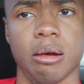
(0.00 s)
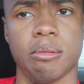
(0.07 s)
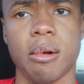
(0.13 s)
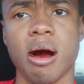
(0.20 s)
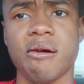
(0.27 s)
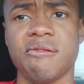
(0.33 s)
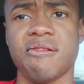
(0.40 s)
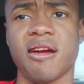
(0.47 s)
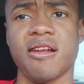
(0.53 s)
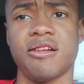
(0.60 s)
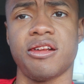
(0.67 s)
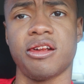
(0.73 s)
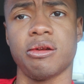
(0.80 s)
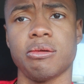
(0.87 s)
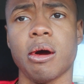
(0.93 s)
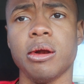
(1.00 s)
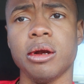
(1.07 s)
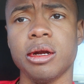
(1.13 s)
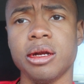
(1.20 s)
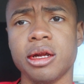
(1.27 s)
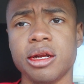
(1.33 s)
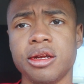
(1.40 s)
My face
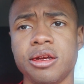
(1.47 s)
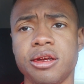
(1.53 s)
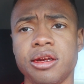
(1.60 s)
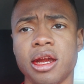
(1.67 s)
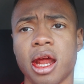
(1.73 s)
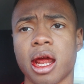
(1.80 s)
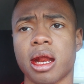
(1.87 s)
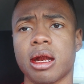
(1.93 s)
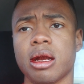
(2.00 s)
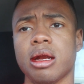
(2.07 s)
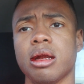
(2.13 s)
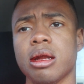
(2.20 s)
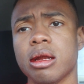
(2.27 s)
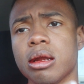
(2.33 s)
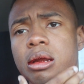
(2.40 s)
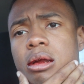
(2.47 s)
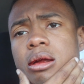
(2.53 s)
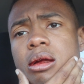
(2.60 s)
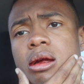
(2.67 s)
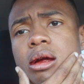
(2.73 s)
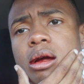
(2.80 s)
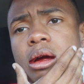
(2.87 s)
swollen as shit.
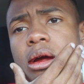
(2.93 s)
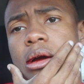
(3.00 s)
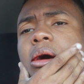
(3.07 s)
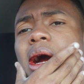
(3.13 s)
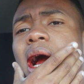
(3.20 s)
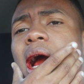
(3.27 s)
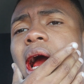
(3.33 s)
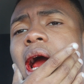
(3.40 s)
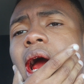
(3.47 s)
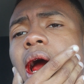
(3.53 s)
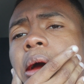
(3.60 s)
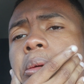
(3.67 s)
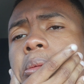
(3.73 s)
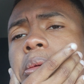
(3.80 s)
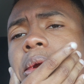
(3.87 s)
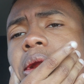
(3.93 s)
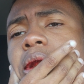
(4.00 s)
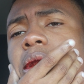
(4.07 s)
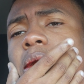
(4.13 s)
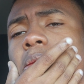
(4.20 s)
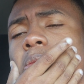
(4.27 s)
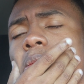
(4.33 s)
What happened
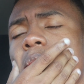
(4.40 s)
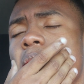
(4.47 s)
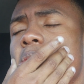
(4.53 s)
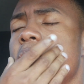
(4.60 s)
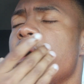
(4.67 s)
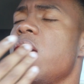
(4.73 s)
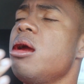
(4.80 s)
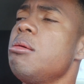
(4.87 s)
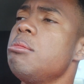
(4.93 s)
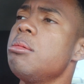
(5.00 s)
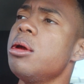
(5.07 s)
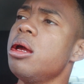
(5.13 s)
to me, baby?